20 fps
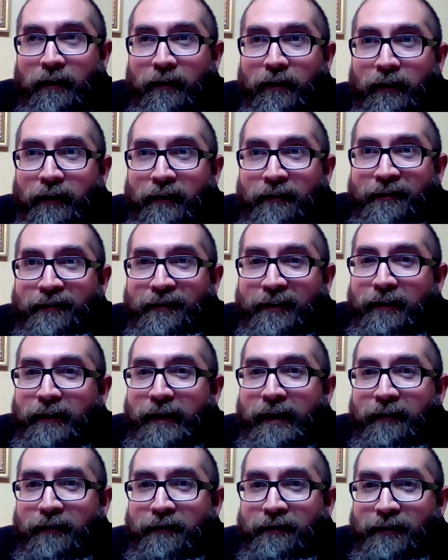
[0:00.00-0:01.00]
This
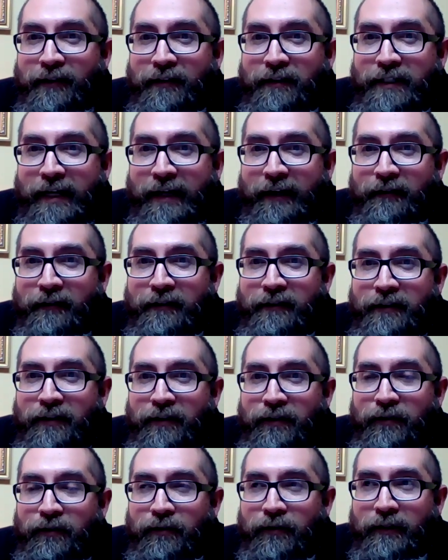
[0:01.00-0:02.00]
allows the child
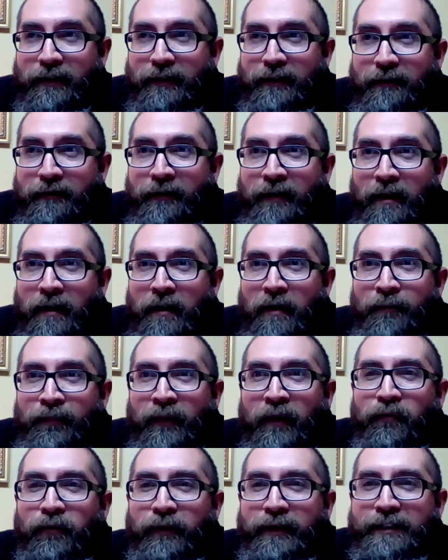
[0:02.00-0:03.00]
to kind of
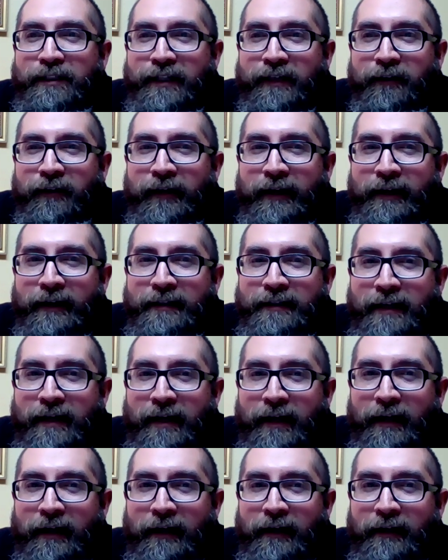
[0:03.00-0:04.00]
regenerate
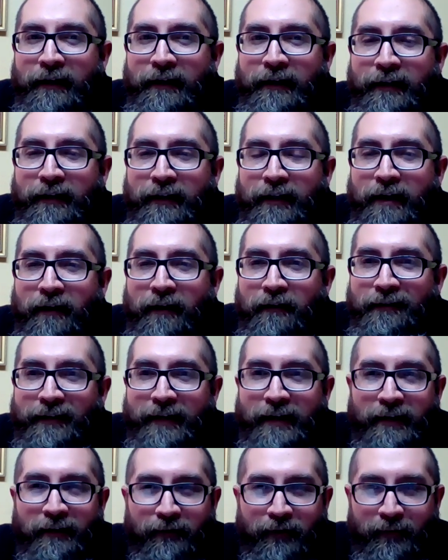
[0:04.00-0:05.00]
and allows
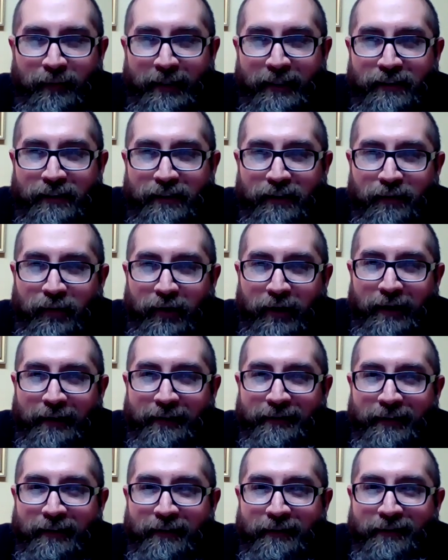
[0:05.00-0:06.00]
that information to
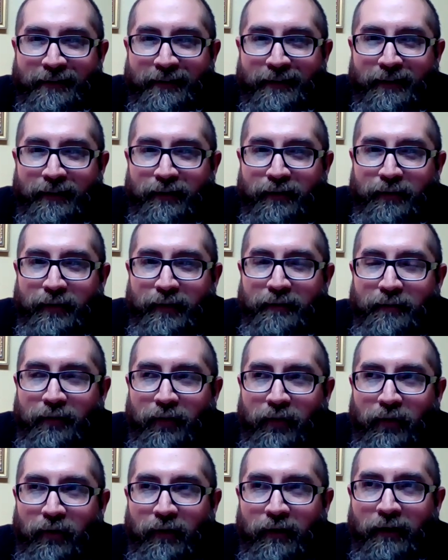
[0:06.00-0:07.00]
process a little bit
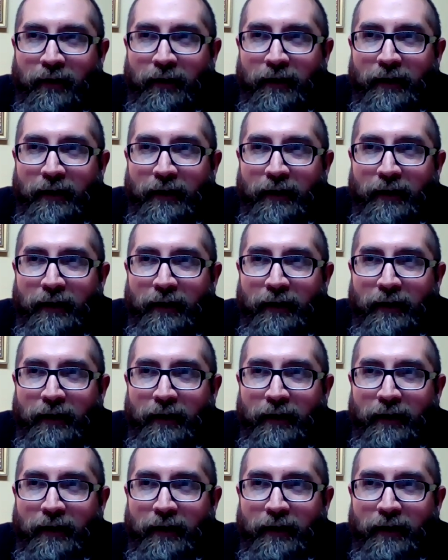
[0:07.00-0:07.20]
more,